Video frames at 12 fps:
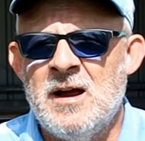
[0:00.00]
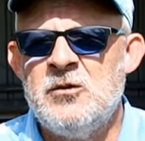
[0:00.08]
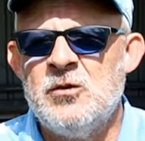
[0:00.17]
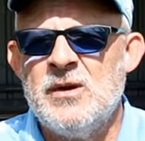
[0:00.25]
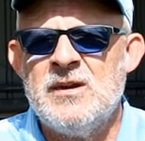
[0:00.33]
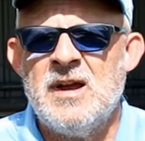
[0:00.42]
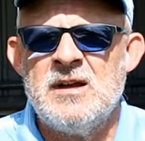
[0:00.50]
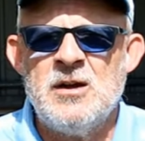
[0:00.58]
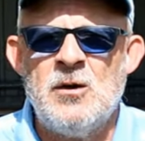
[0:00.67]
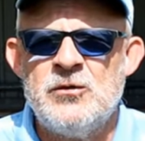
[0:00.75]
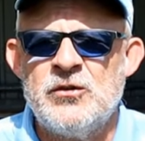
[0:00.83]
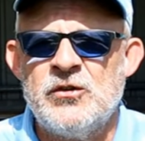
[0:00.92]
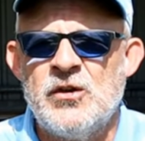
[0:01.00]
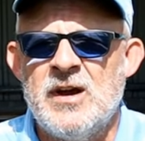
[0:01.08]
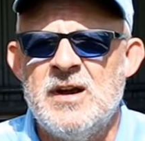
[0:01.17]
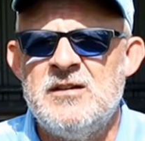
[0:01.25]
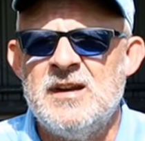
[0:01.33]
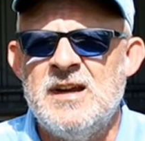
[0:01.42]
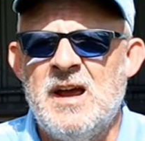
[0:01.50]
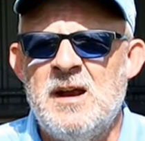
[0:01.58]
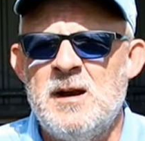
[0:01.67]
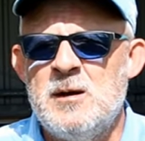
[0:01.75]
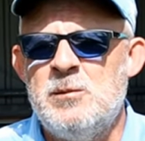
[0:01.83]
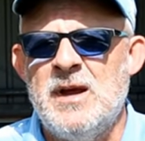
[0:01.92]
joined their golf society,
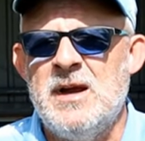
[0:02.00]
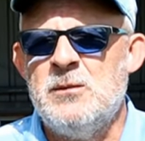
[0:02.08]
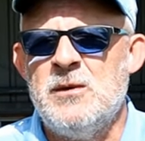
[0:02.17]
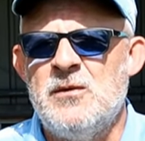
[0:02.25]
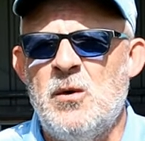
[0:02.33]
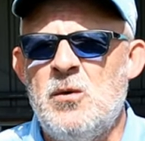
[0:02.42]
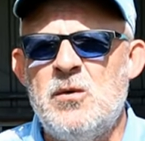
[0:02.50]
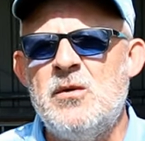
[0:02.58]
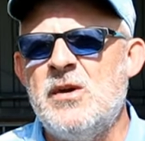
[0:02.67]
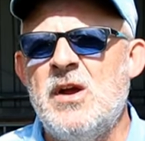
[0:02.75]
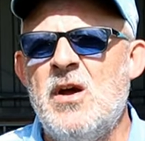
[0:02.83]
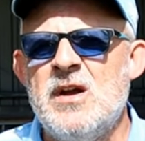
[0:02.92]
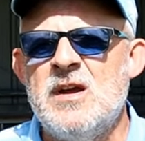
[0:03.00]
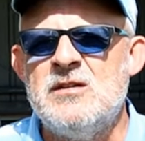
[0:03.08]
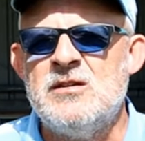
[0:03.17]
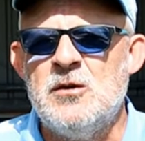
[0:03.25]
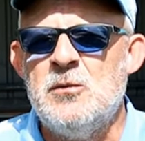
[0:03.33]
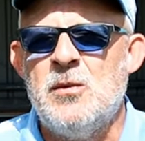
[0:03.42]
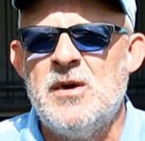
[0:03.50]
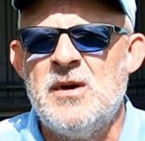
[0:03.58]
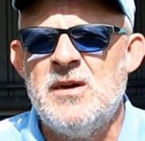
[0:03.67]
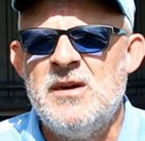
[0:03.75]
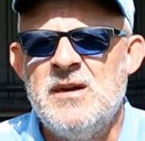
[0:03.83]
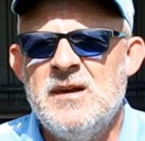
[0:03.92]
and I played with all the guys who
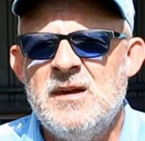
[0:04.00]
were